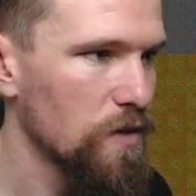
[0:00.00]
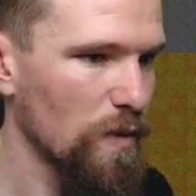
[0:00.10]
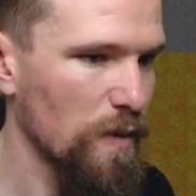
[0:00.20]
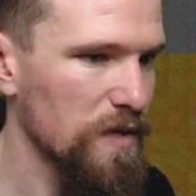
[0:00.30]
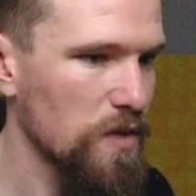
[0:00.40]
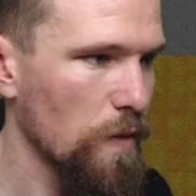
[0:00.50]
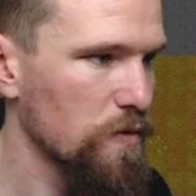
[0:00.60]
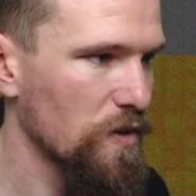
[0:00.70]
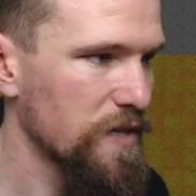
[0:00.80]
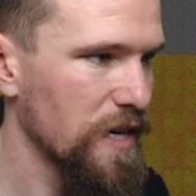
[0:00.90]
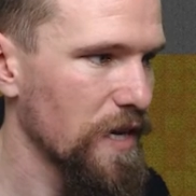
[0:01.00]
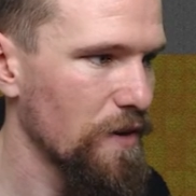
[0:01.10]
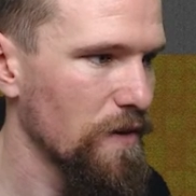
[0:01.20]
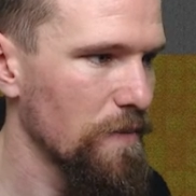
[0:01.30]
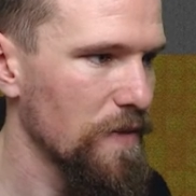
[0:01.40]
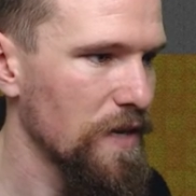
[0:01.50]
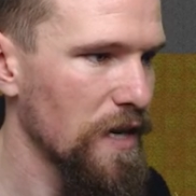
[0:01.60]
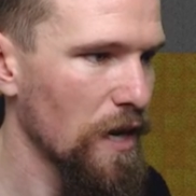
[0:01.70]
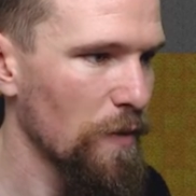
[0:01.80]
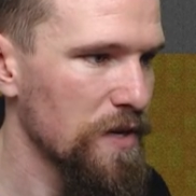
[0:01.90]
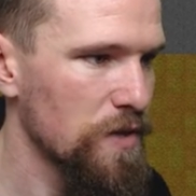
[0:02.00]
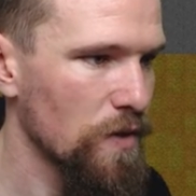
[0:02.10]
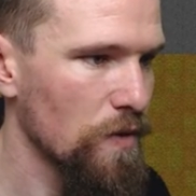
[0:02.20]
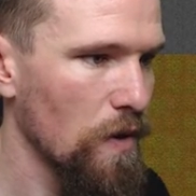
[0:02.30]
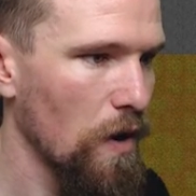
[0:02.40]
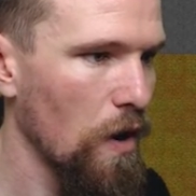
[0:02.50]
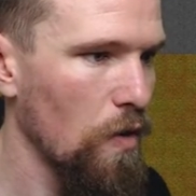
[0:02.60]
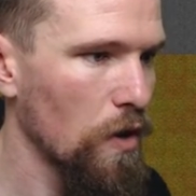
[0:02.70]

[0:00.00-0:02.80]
we want to stop and try and take care of them? Yeah, we do. Oh